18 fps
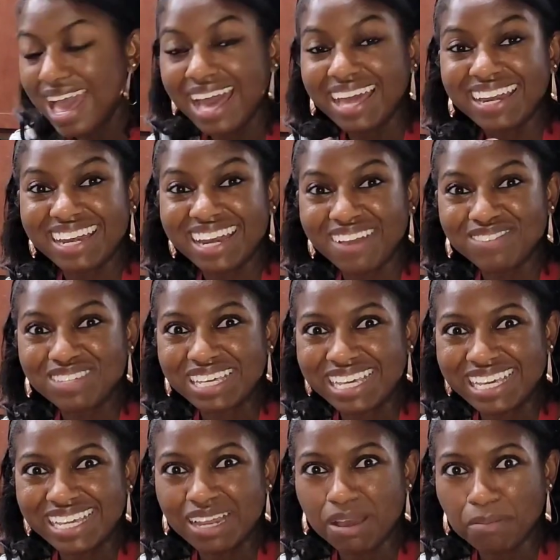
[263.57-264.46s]
I didn't have to
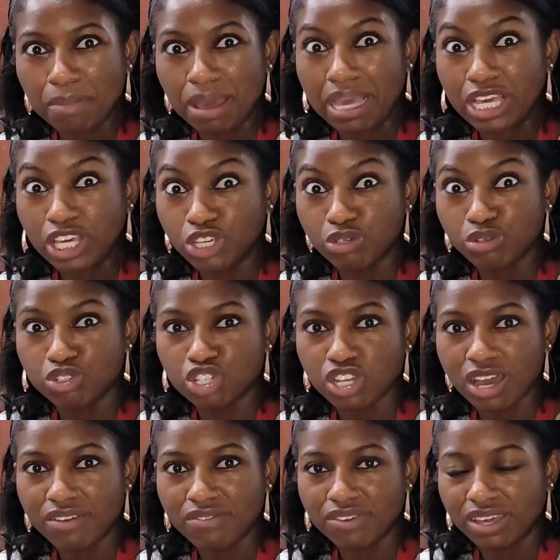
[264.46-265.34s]
heat up my huge
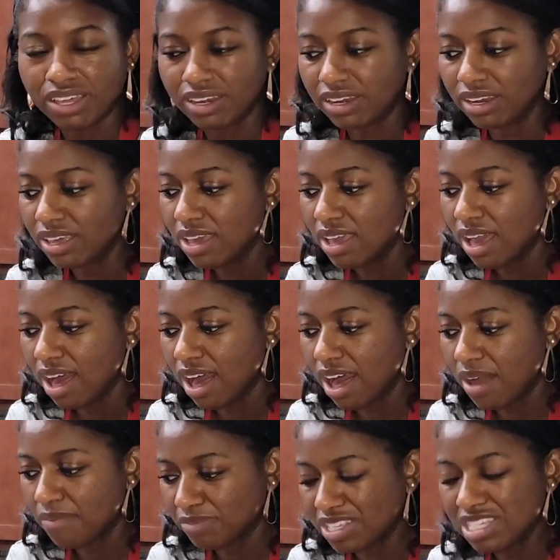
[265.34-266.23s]
oven
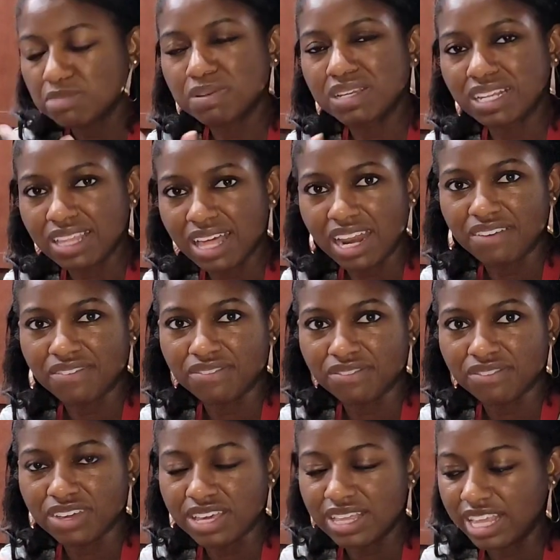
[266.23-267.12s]
and spend a lot of
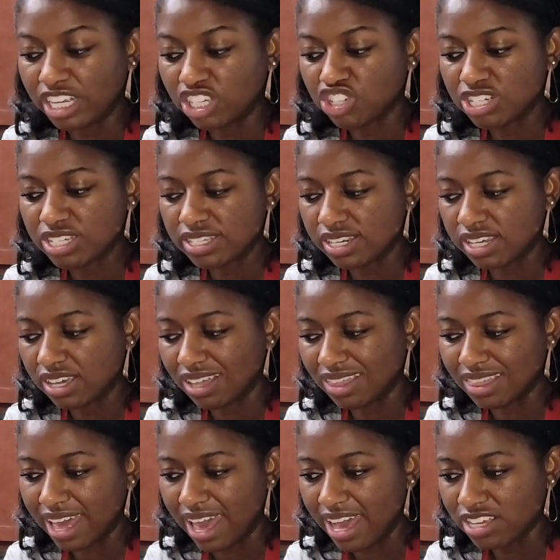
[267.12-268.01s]
electricity on
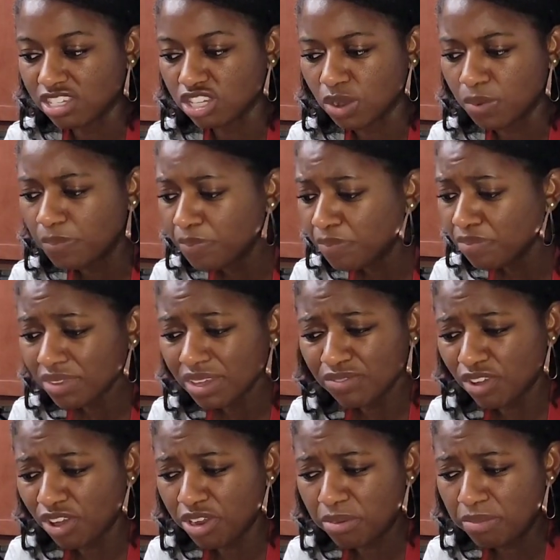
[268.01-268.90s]
that. So
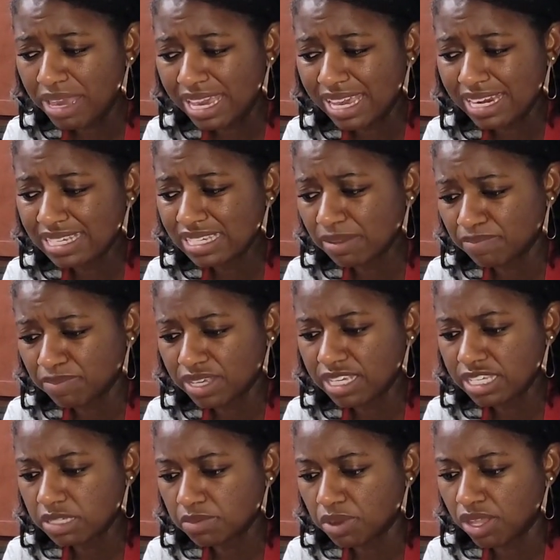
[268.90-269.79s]
while you're making something
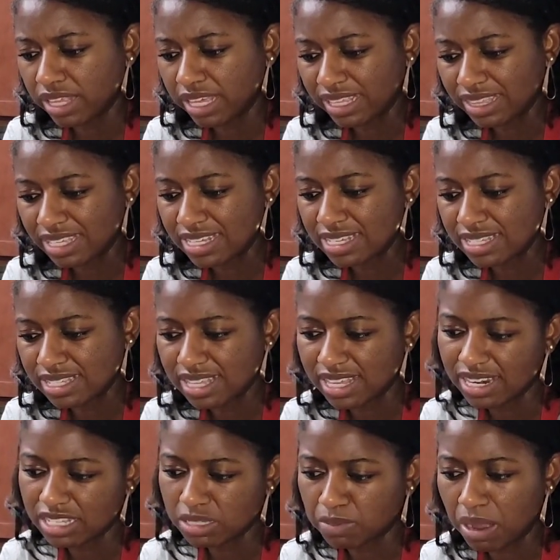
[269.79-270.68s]
small like this, then
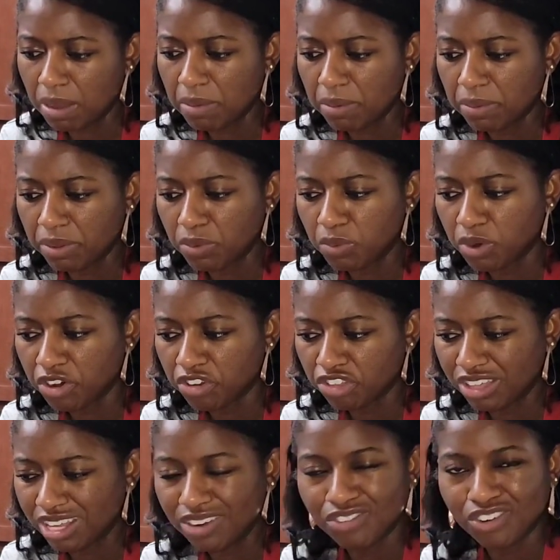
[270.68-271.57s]
it's probably worth
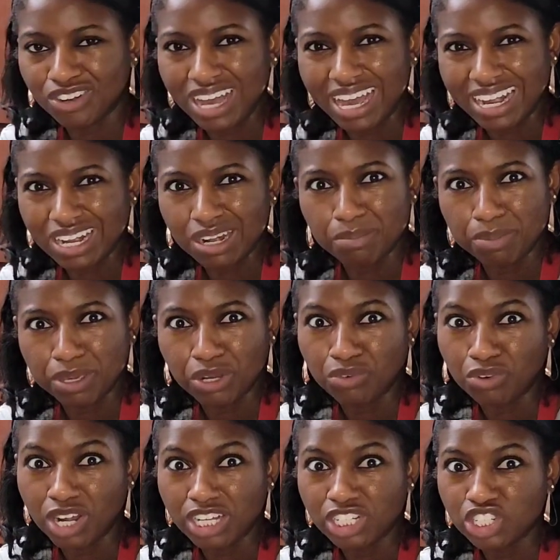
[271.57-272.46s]
it if you're not in a big
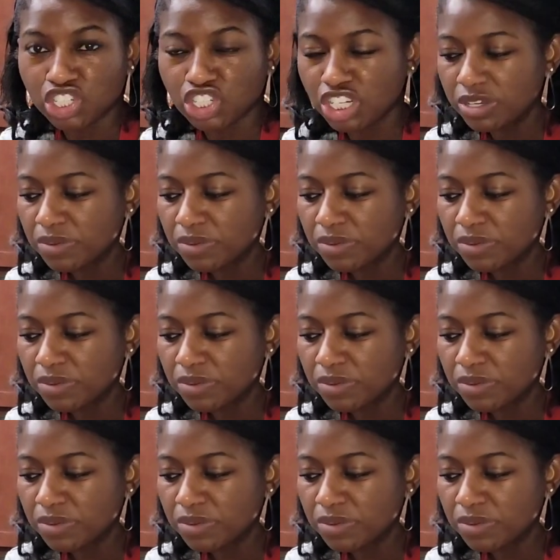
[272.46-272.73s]
rush.